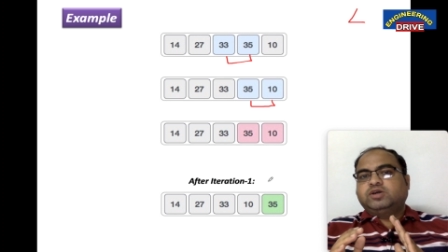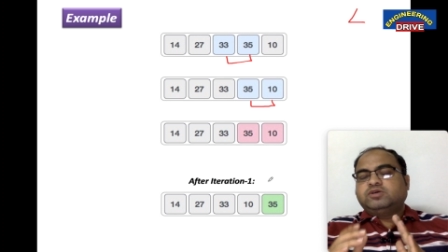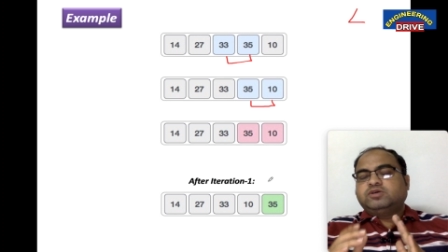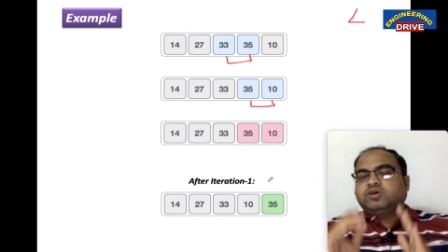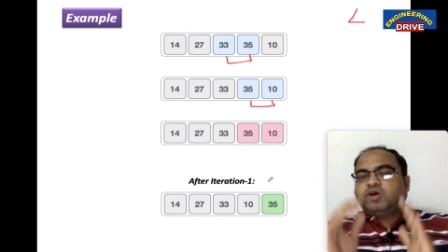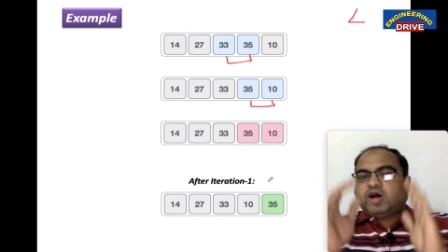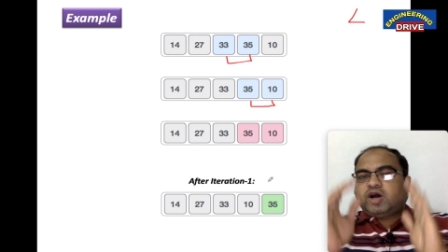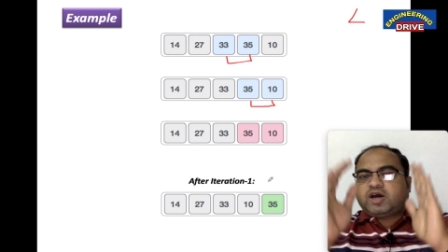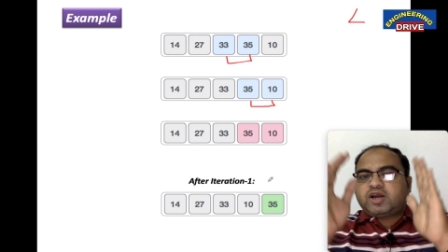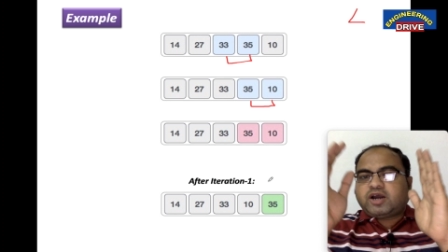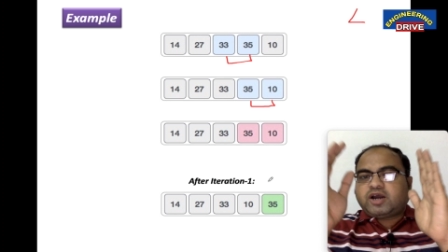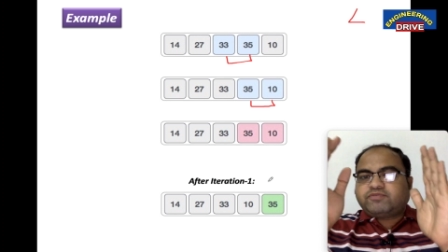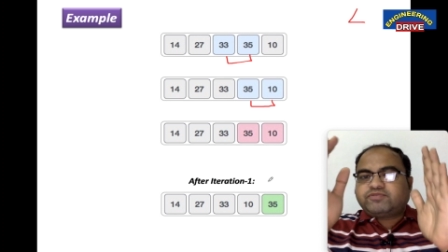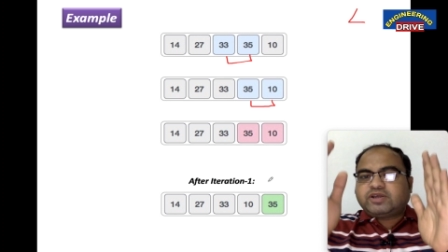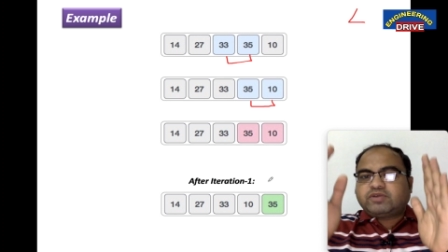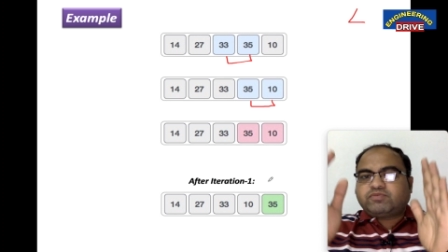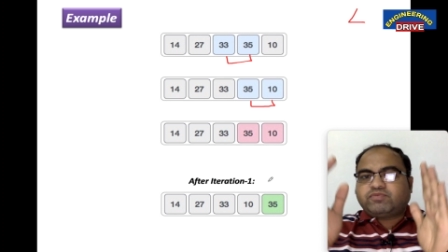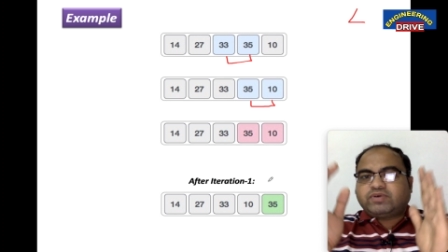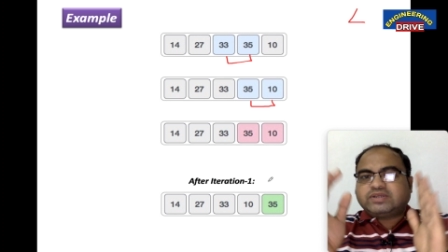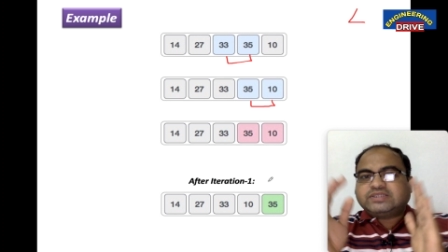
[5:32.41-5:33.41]
or after
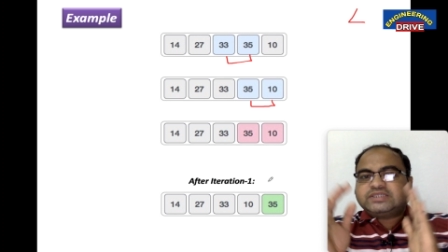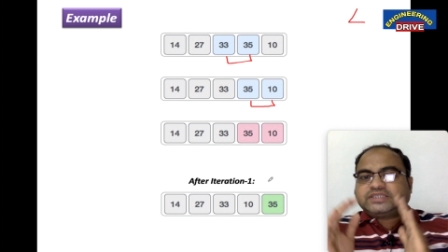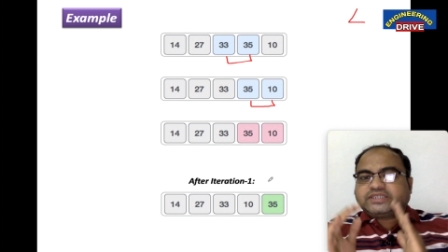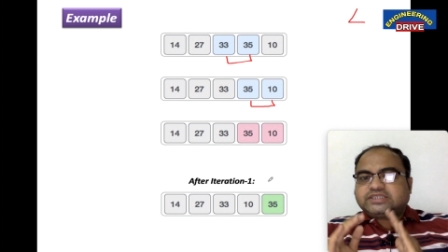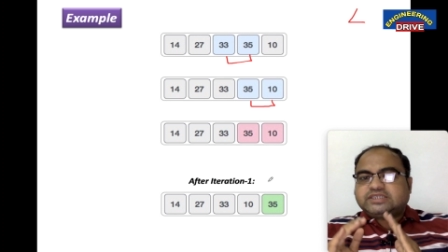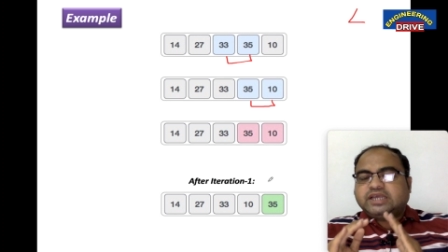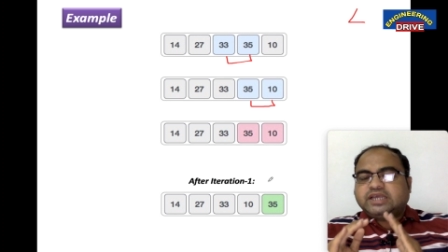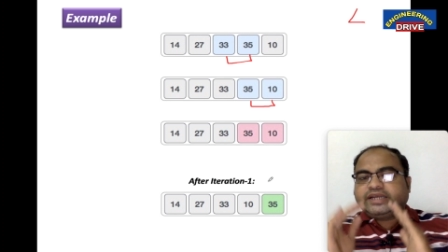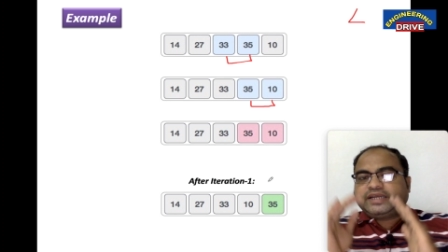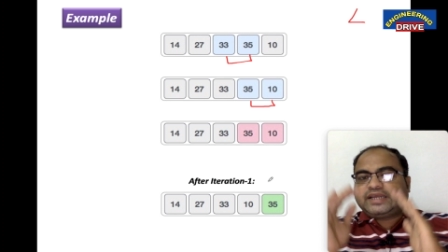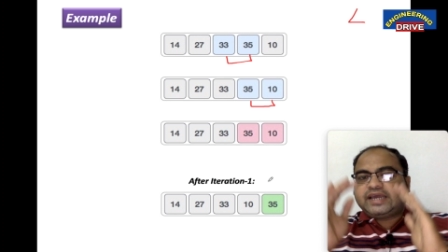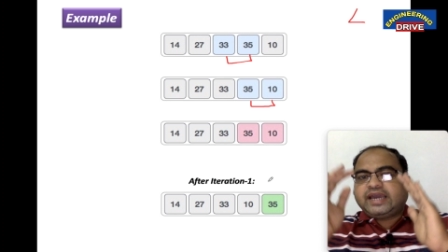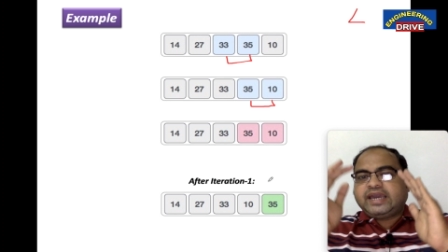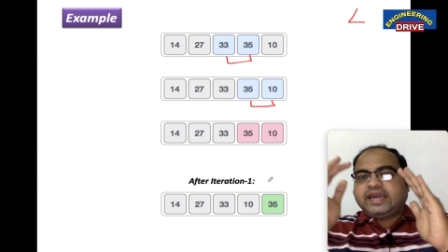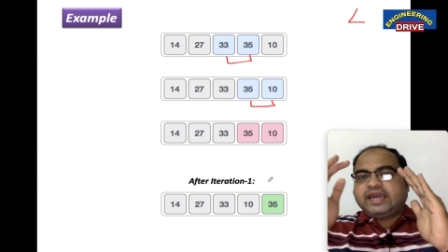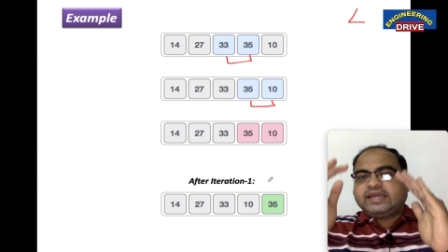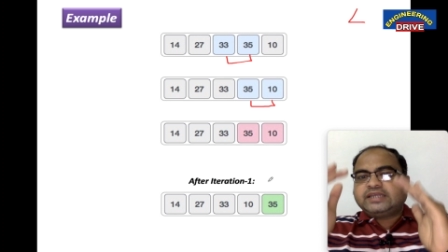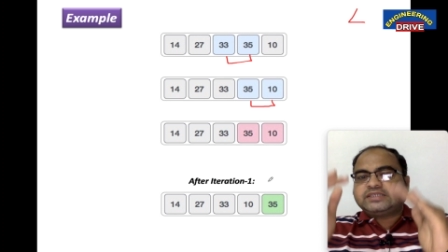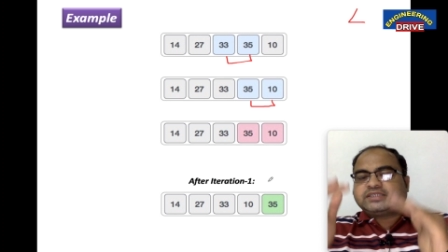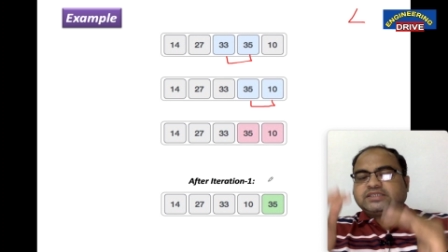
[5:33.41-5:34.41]
one
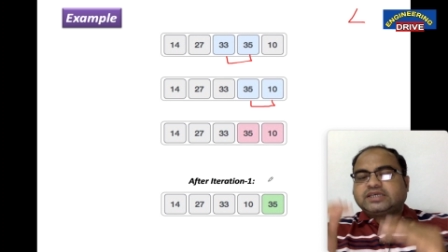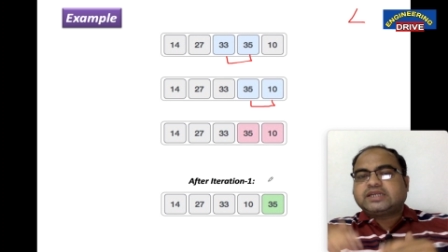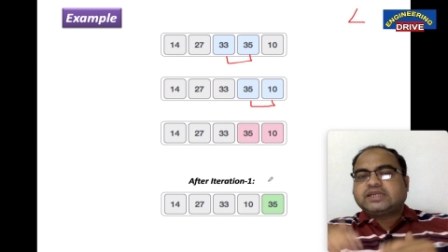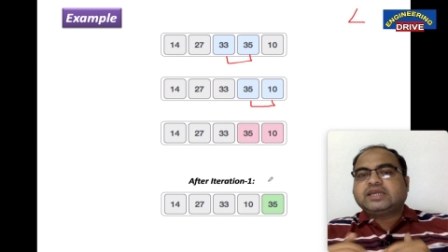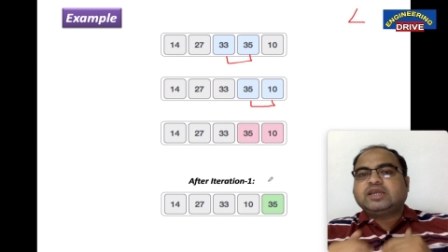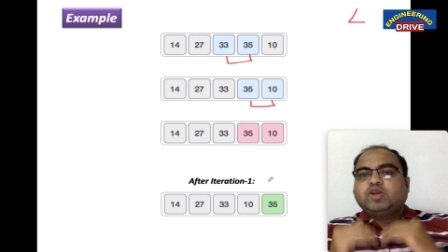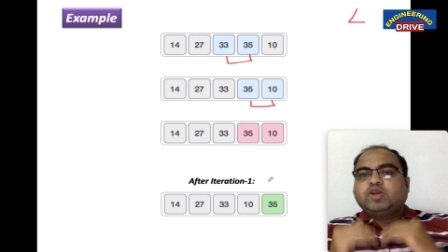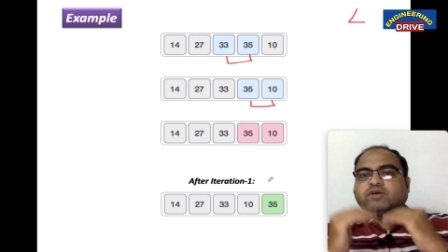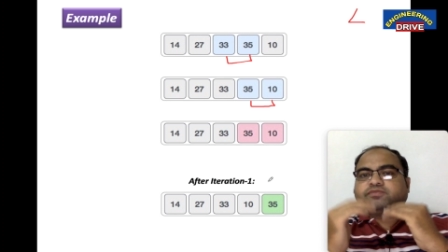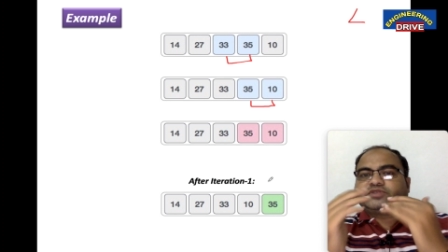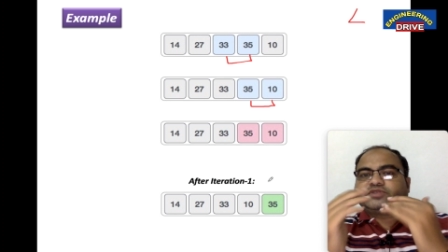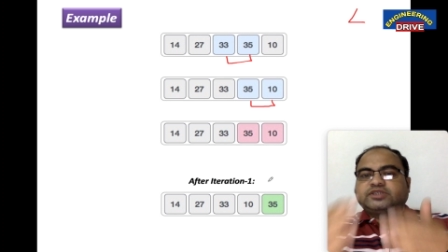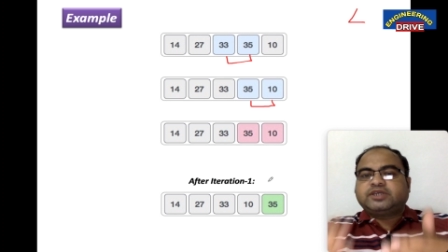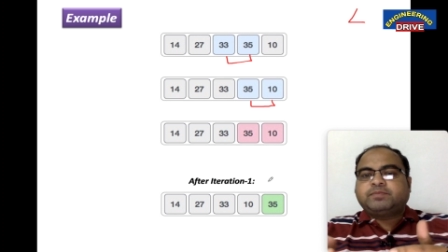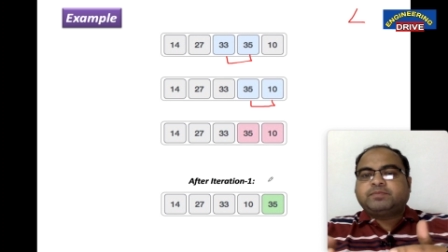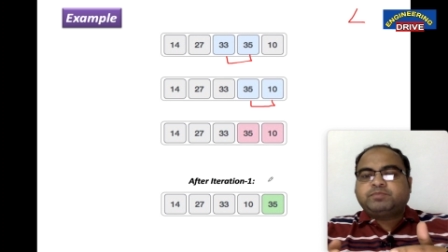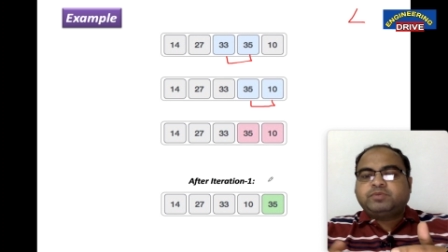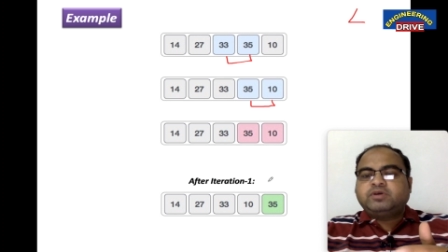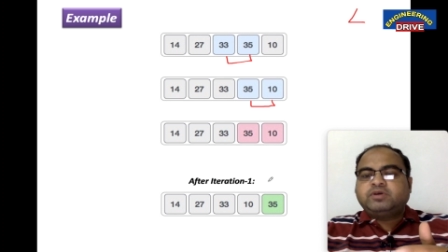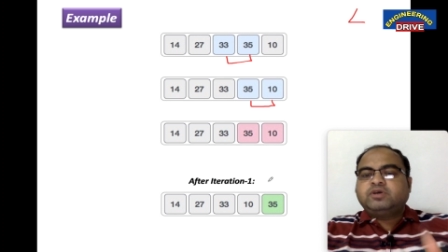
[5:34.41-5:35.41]
entire circle of step
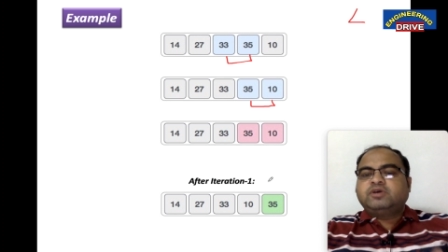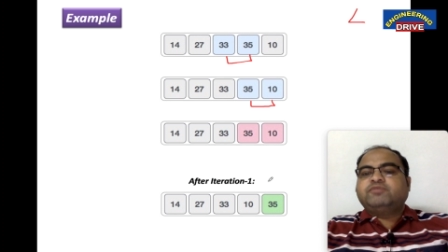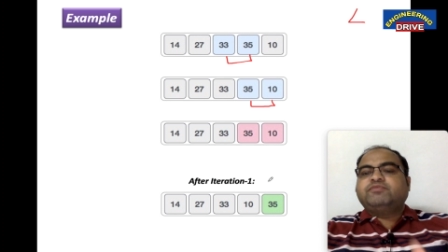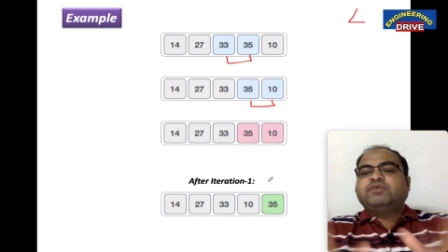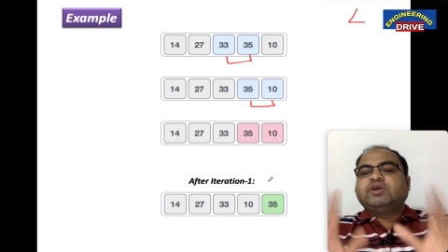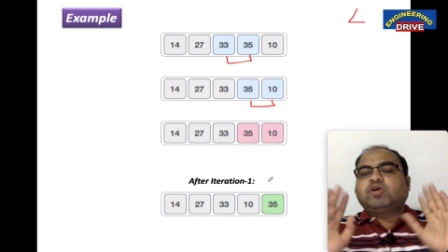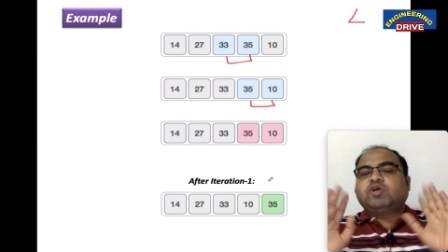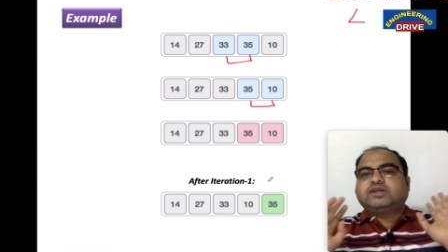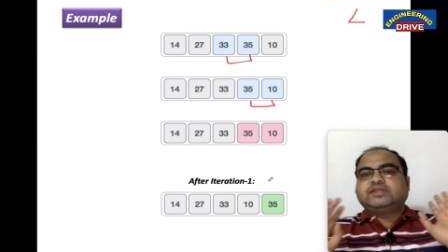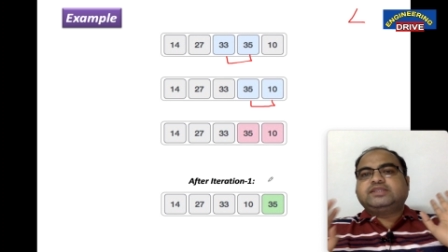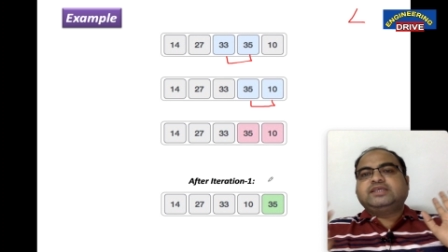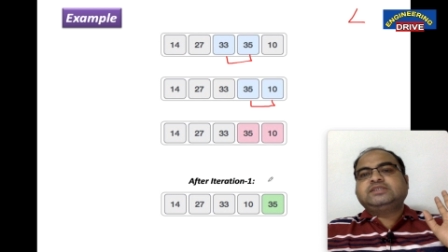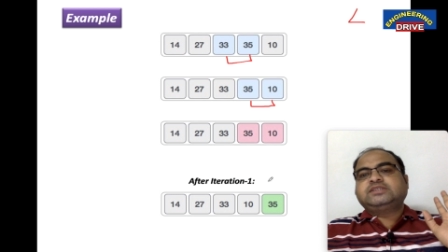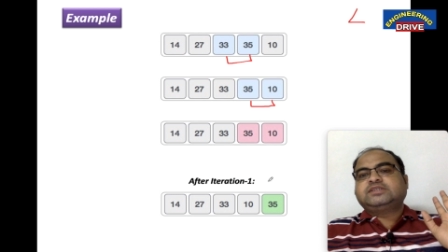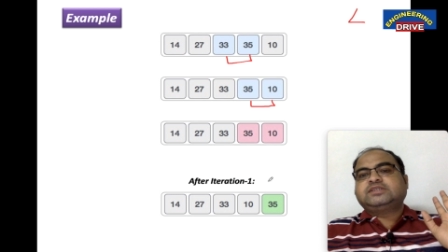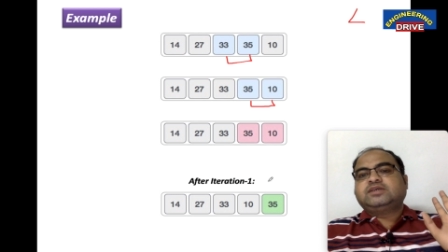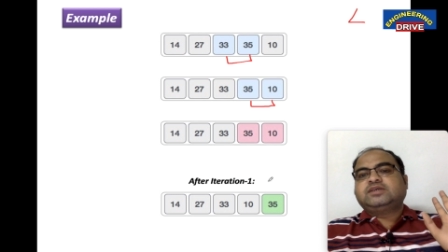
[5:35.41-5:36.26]
we got this